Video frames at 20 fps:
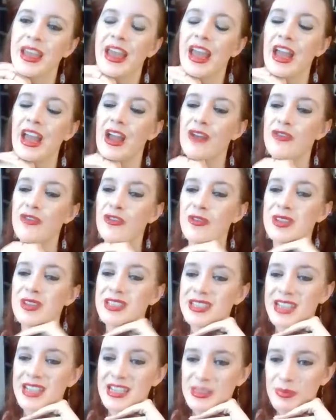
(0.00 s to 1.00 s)

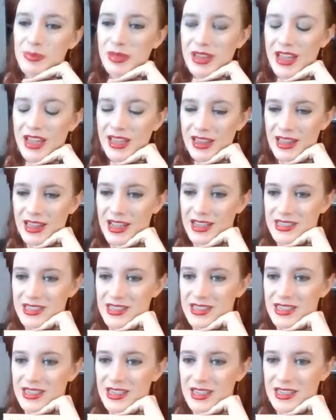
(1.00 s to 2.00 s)
Everyone says
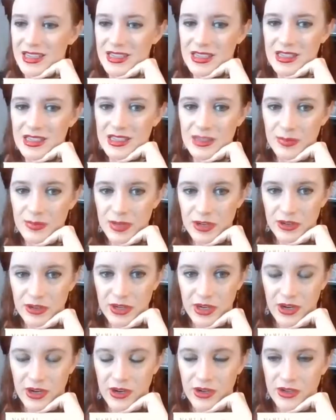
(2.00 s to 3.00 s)
Bloodlust is
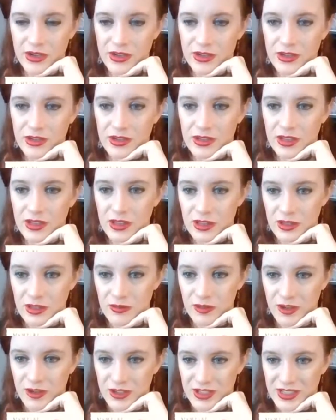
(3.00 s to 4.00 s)
superior to the
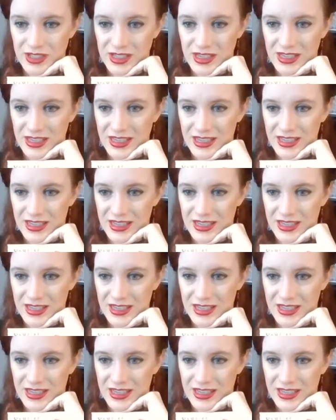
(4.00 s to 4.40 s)
first.